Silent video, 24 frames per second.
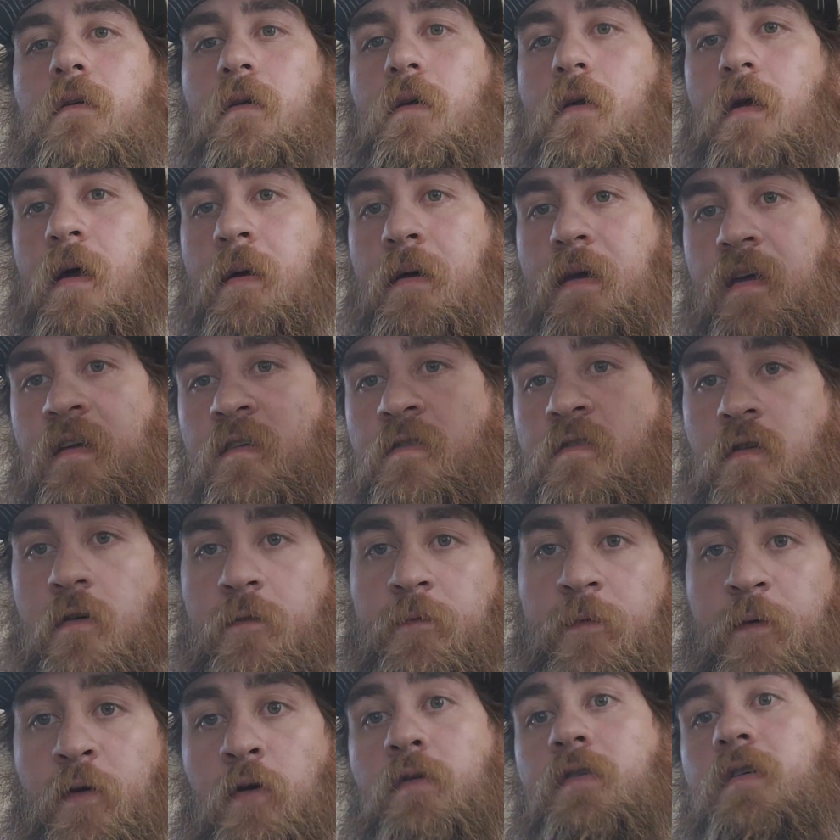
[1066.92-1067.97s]
It's your
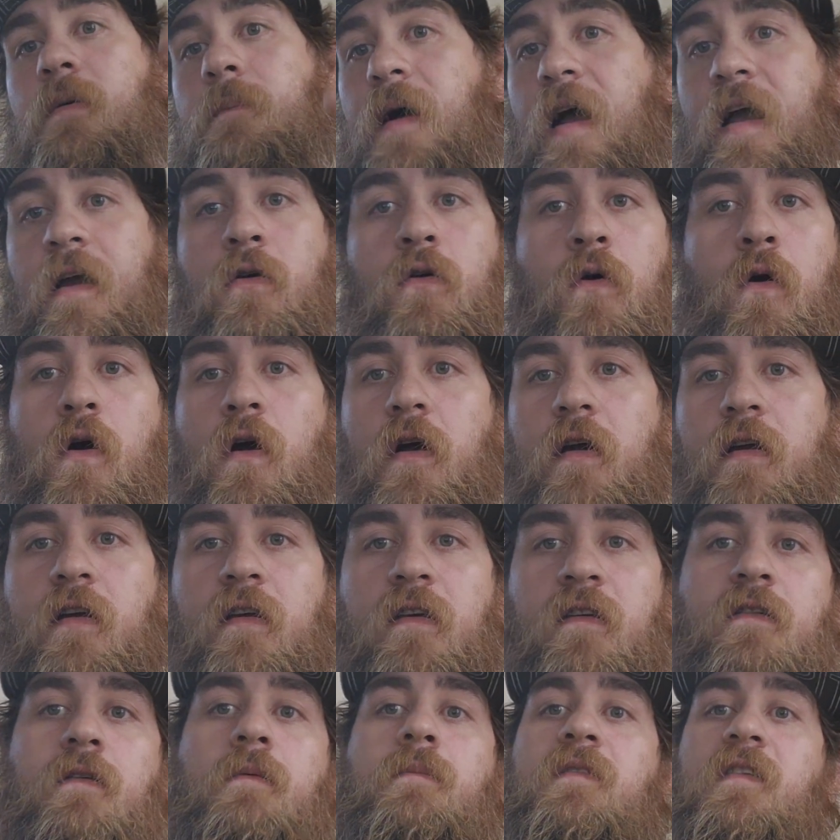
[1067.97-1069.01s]
food to
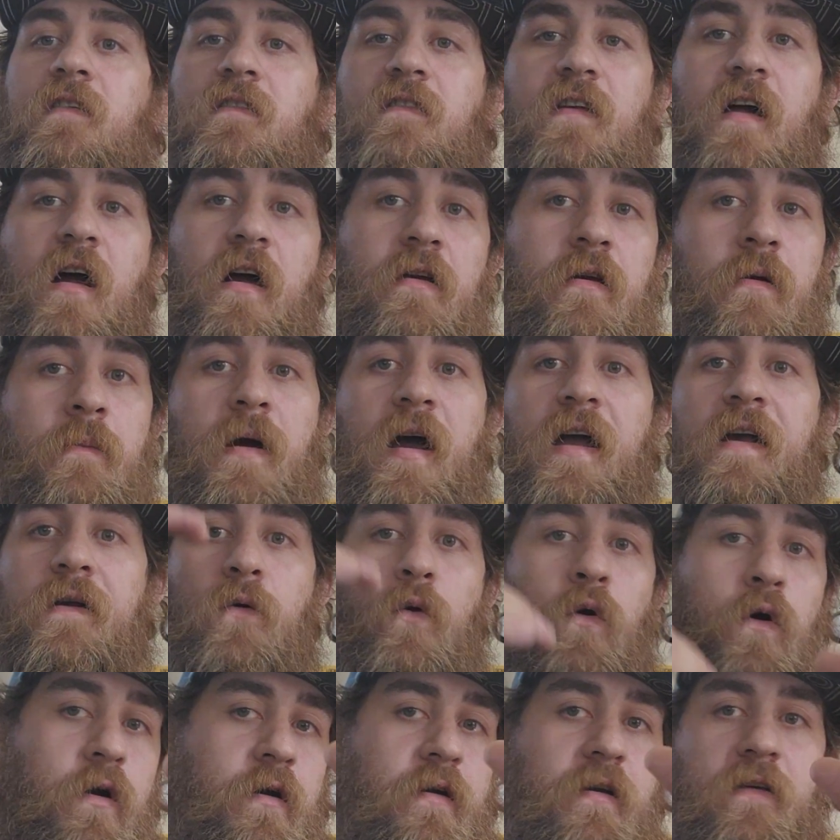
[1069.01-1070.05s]
microorganisms. It's not your
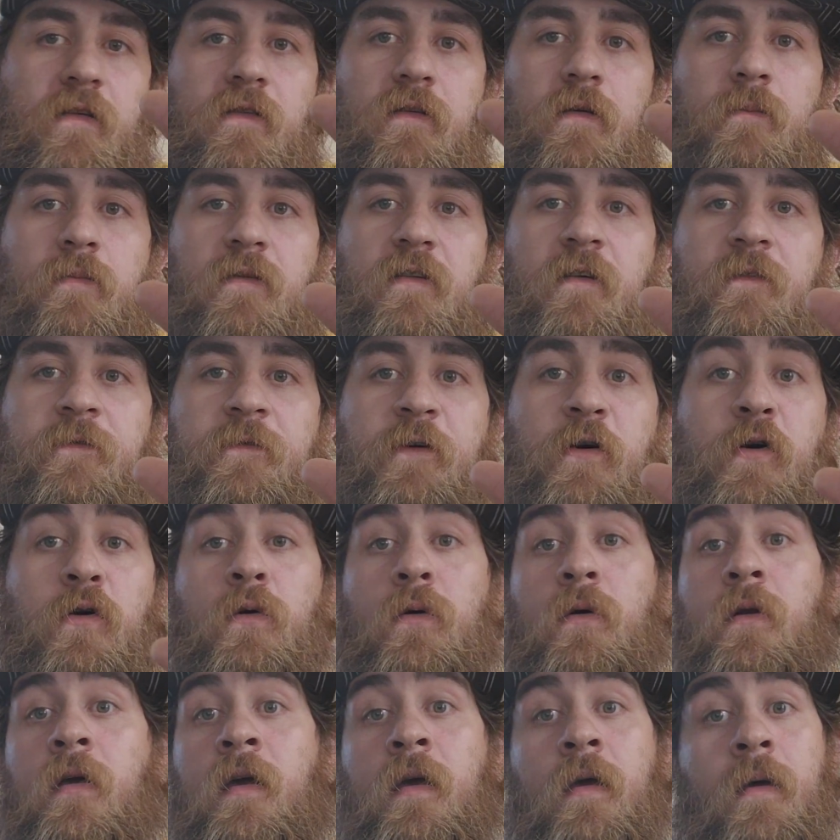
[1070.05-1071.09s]
microorganisms to
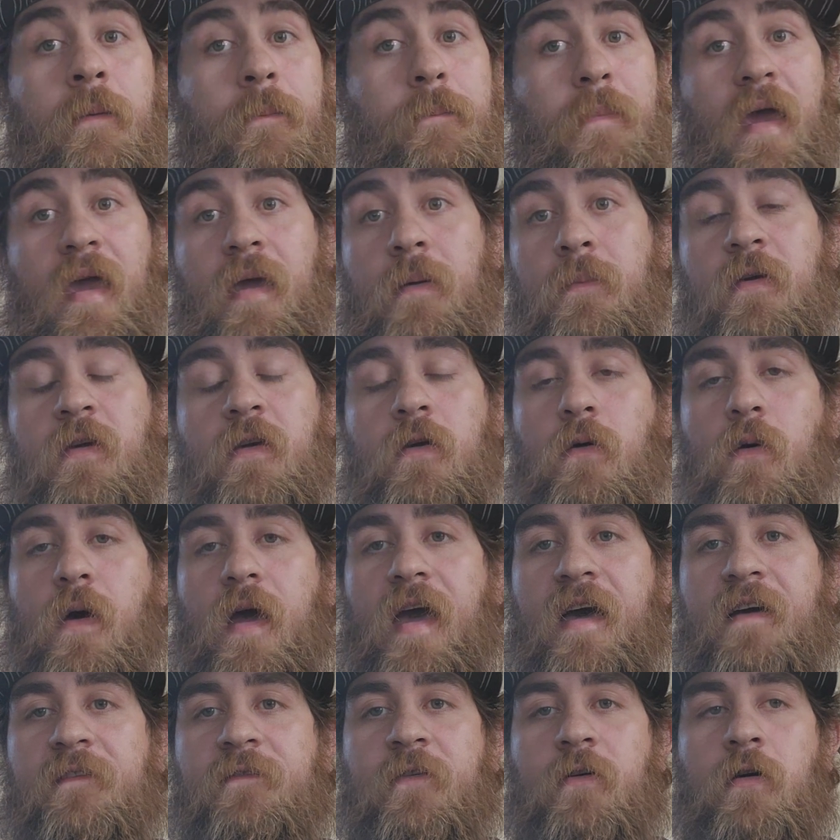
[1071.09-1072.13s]
food. Maybe you
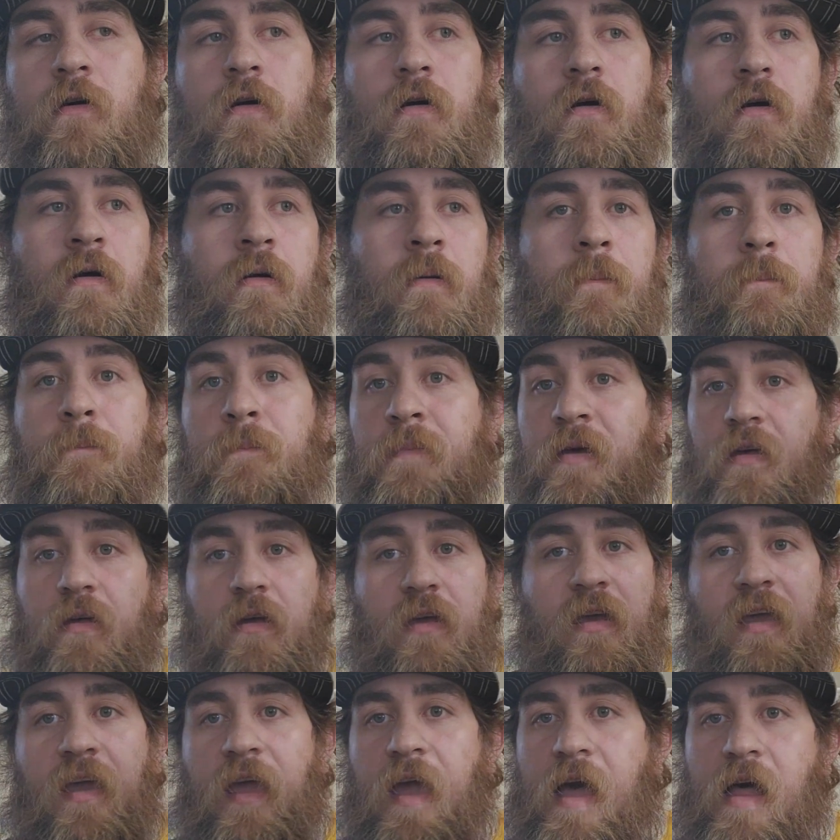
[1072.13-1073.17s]
have your
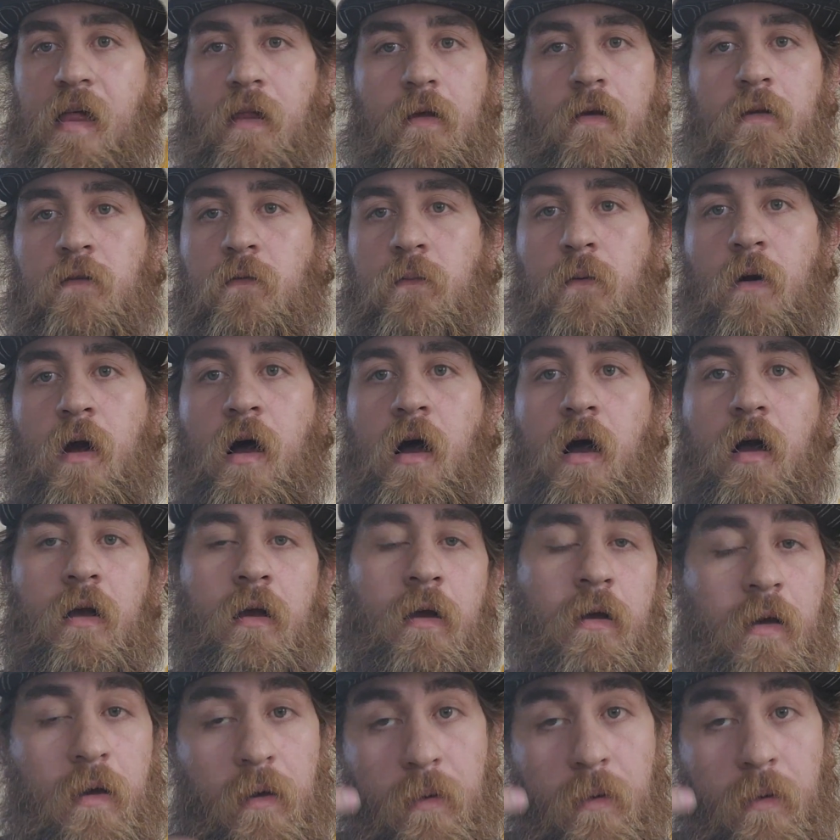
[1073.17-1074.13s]
million gallons wrong.